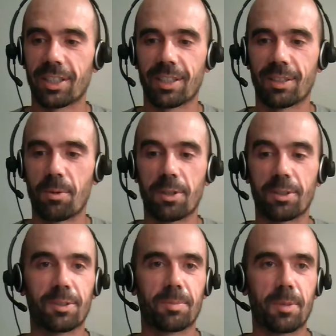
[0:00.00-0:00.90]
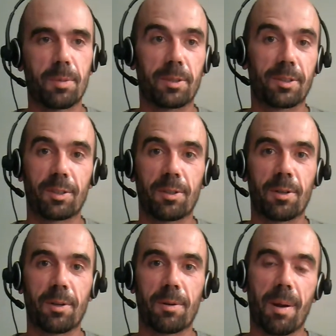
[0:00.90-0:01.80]
at the worst moment,
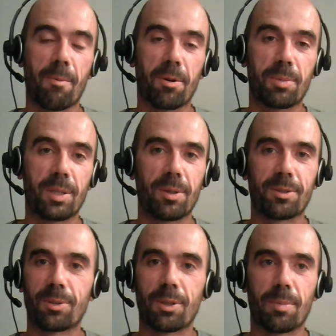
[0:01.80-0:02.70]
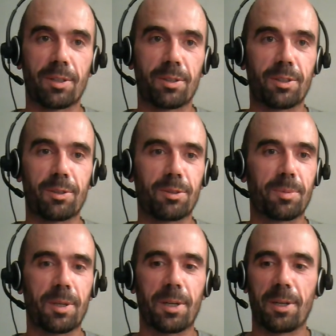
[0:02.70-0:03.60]
so I won't be able to comment the news.
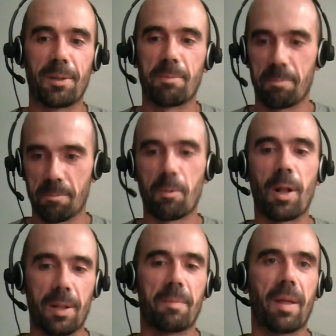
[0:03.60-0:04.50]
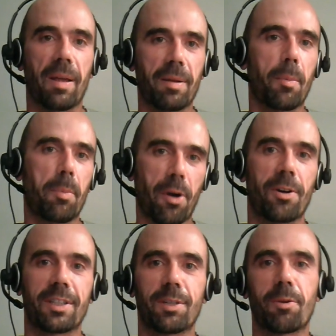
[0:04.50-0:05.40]
But well,
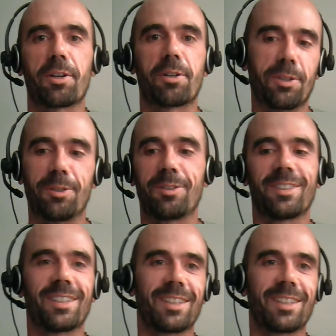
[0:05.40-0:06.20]
apparently they were good news.